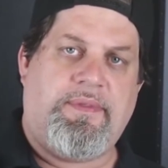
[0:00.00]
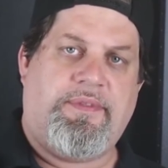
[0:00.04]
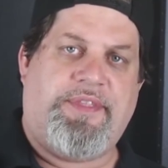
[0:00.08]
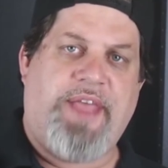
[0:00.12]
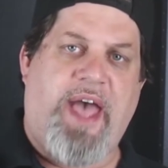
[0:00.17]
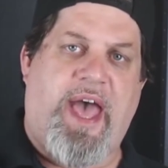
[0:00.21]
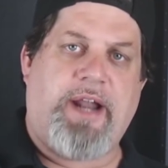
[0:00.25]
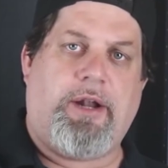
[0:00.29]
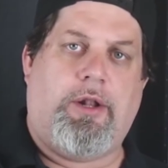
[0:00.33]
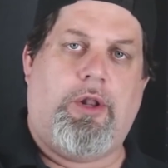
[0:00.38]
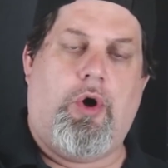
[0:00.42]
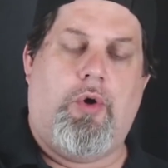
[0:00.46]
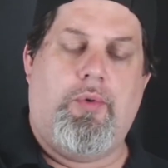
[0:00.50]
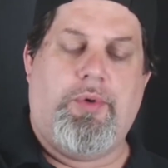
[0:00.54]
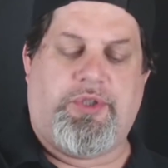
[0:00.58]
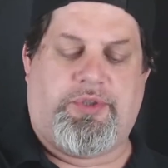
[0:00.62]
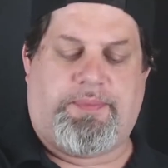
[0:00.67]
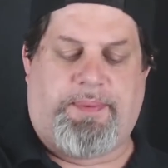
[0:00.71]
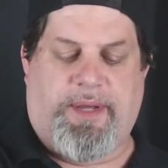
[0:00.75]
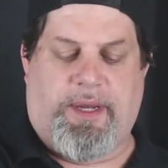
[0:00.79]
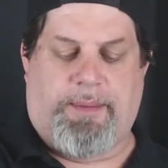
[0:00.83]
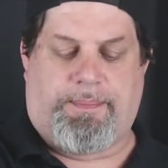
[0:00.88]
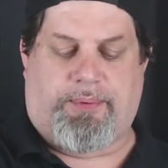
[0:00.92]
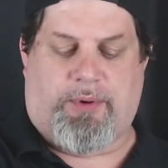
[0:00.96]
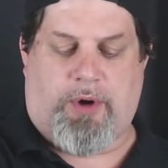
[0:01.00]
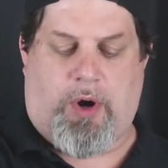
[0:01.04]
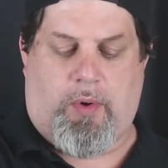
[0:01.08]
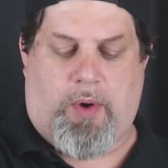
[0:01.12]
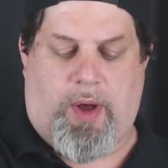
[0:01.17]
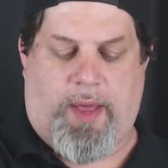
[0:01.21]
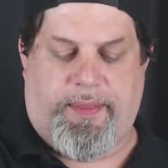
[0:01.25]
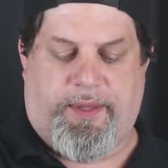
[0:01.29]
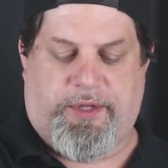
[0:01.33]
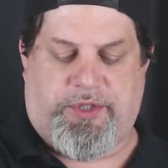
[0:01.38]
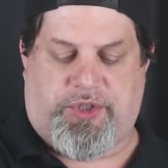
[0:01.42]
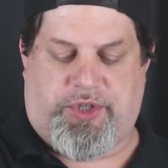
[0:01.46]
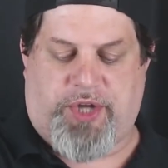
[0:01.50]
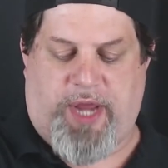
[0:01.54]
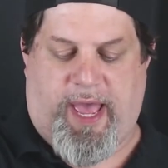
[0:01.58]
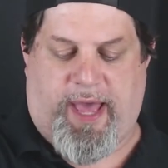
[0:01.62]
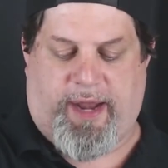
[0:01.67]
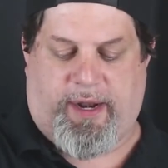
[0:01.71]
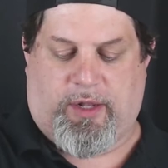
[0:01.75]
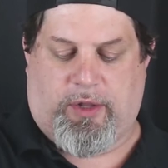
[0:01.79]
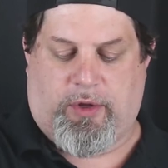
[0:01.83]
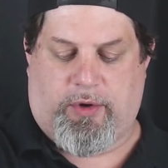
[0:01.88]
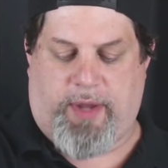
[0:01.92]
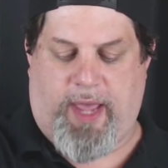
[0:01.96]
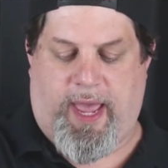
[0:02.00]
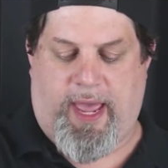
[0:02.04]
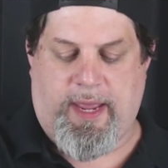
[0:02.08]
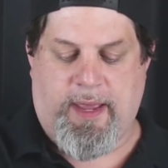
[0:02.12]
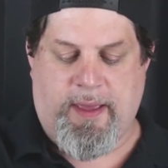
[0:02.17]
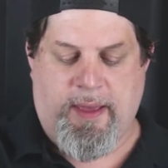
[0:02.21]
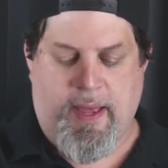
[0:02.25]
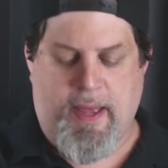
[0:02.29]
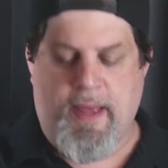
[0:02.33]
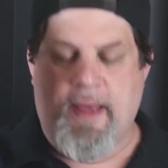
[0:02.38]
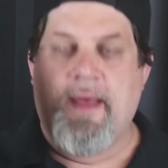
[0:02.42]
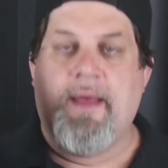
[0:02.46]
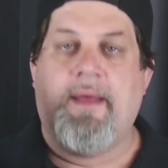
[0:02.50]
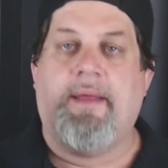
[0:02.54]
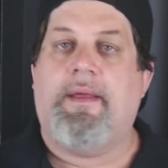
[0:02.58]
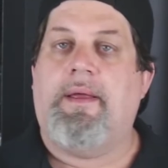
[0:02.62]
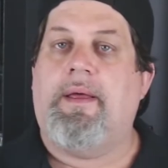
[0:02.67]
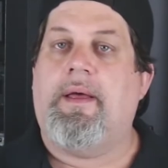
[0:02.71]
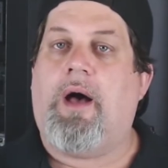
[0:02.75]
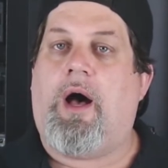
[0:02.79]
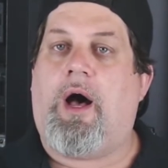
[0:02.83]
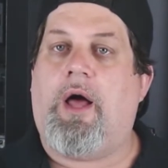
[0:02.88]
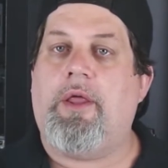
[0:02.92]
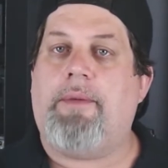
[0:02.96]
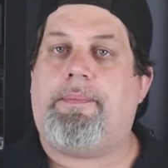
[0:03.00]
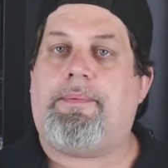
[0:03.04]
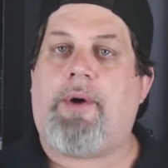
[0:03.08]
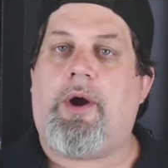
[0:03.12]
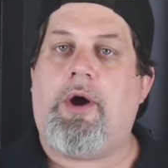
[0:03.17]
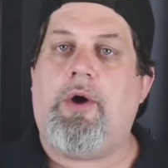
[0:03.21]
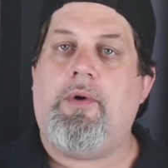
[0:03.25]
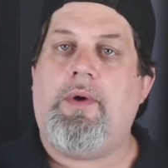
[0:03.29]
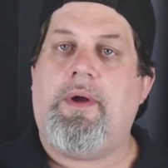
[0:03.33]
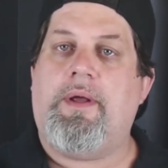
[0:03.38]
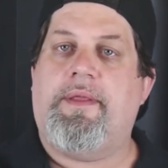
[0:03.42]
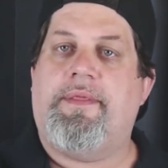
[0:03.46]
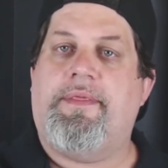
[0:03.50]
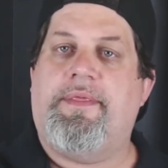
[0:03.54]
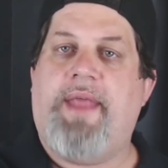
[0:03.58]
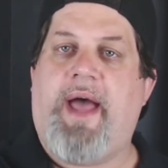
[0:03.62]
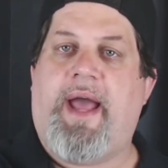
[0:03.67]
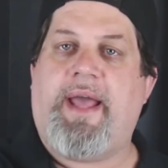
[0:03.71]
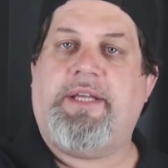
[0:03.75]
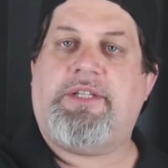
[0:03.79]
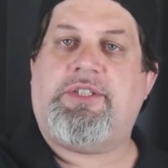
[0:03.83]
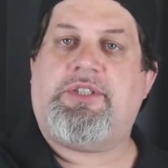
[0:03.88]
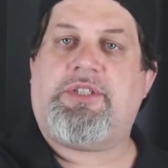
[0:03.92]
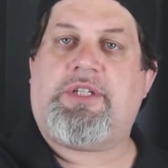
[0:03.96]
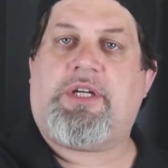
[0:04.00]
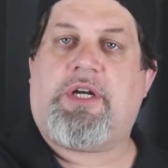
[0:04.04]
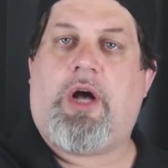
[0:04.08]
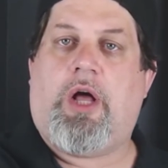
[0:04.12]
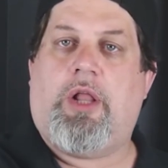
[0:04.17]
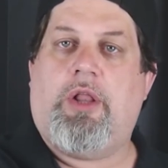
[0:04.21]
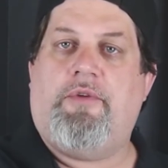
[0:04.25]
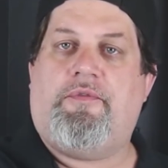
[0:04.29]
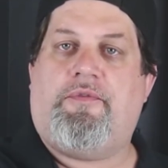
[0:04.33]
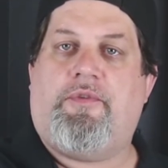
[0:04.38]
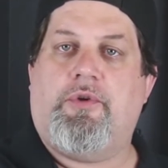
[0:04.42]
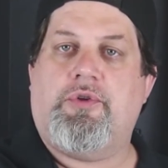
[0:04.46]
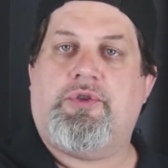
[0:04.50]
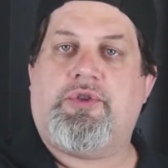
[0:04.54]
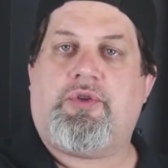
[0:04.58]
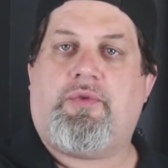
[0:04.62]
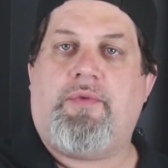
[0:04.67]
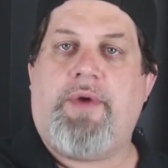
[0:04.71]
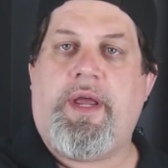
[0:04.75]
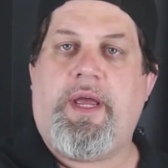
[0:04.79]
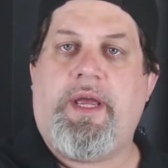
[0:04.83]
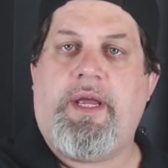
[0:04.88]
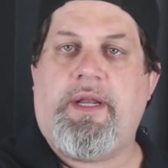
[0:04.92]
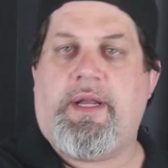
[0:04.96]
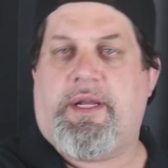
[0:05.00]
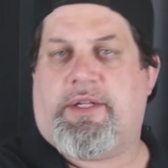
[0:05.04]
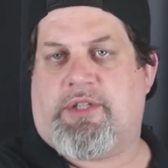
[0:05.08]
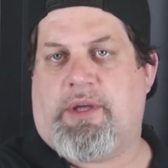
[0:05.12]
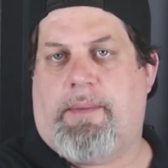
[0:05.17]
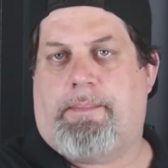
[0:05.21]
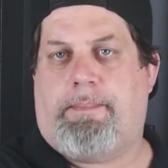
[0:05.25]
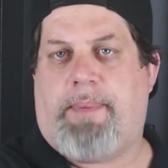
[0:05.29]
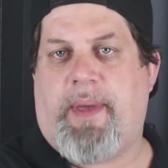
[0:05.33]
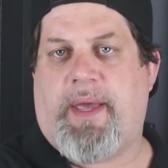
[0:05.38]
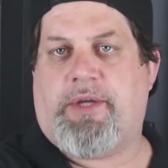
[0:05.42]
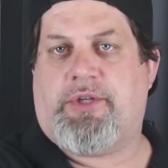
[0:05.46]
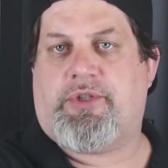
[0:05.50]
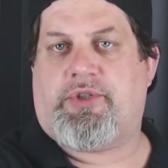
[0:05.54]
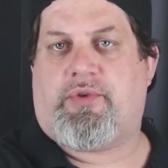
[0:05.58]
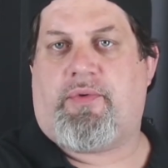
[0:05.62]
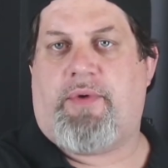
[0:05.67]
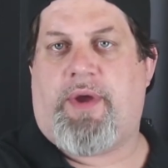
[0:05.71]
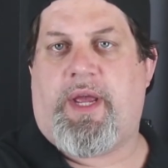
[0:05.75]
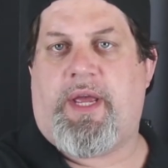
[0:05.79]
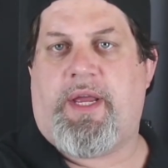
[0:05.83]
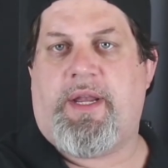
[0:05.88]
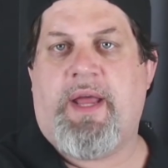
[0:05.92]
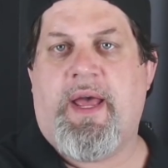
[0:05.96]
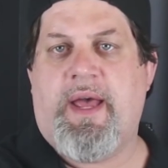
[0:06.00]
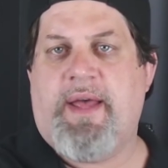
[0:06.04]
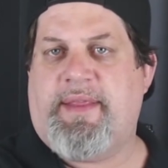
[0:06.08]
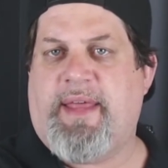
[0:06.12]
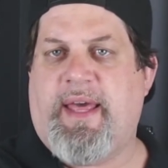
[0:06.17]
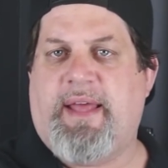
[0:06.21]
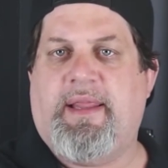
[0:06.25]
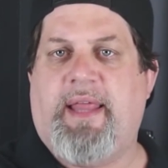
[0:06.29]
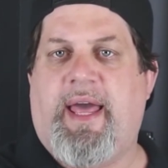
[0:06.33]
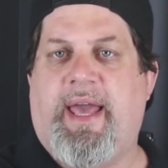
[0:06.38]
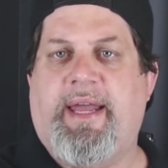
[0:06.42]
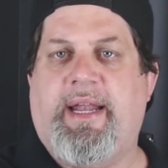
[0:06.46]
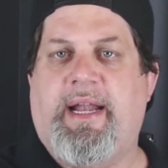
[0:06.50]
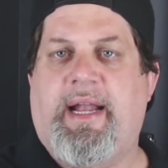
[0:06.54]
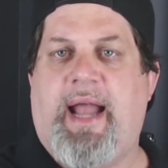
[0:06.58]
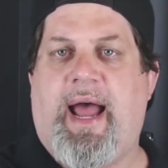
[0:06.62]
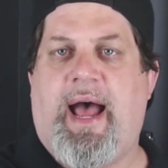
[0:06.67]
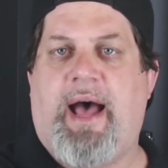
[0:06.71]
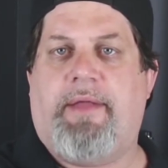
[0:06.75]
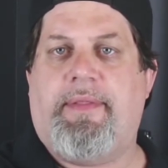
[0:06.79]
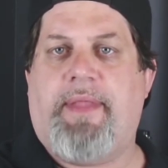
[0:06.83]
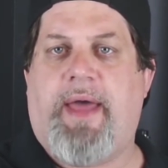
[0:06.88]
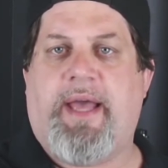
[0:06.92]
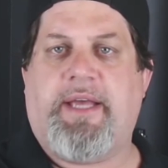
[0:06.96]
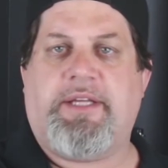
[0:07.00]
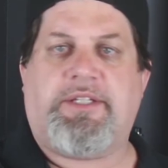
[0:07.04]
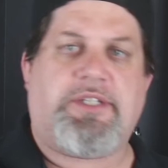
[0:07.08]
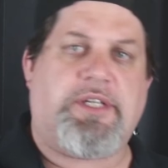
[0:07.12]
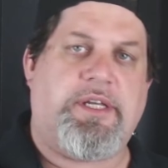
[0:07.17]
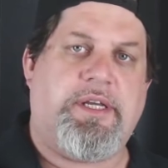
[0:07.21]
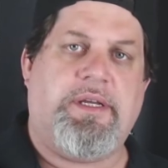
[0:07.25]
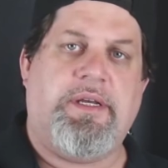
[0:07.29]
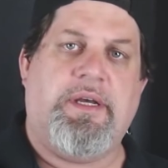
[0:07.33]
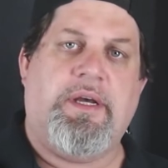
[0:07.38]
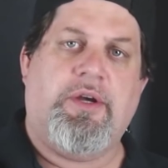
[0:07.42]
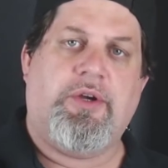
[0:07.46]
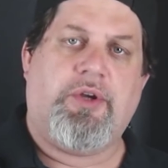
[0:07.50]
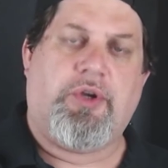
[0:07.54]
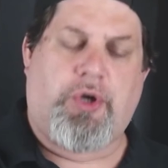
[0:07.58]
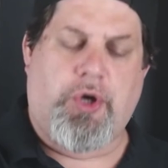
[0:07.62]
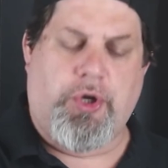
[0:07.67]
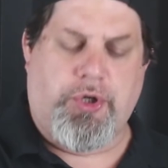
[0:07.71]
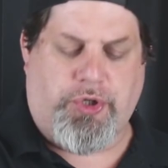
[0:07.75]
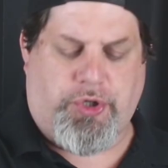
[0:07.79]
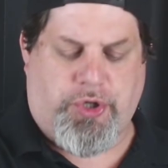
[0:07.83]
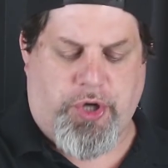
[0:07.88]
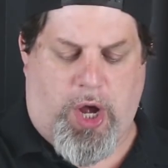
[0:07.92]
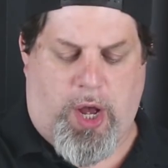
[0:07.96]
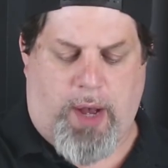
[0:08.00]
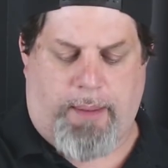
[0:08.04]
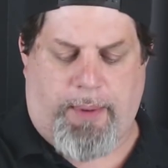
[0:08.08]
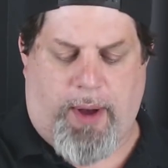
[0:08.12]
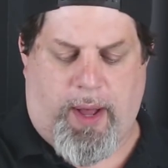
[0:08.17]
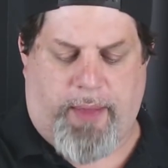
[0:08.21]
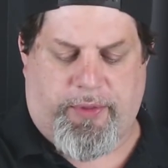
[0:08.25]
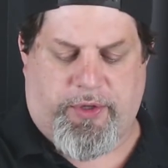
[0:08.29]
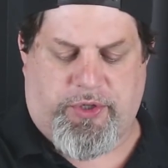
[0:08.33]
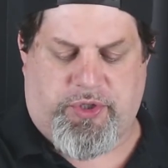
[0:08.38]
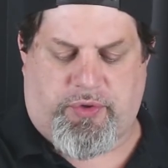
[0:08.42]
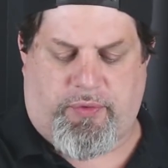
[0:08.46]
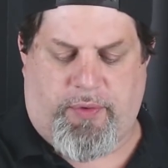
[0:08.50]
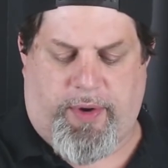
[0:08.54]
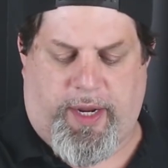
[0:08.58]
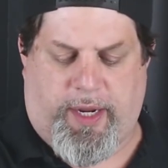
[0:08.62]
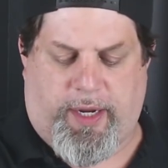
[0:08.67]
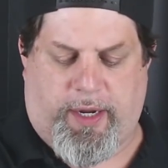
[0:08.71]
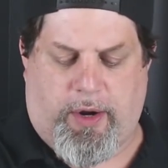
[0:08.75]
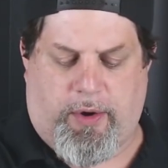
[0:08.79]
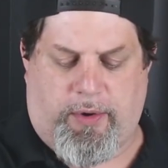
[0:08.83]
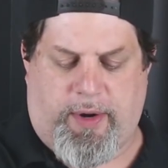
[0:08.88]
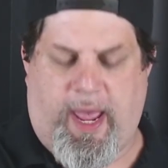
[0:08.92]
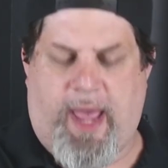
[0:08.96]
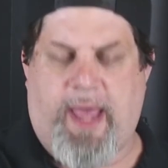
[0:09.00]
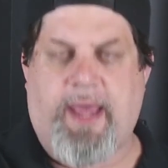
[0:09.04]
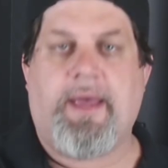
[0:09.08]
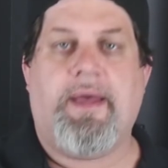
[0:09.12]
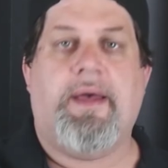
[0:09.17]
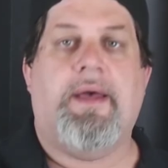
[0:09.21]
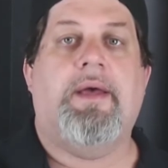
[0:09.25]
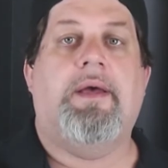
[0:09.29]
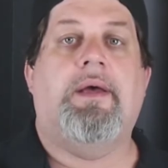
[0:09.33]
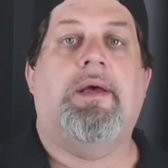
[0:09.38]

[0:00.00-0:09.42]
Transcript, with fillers: That'll always be a pro on this channel, okay? Other pro, nice, colorful screen. It's a big screen. They laid it out nicely. Good job on the screen, okay?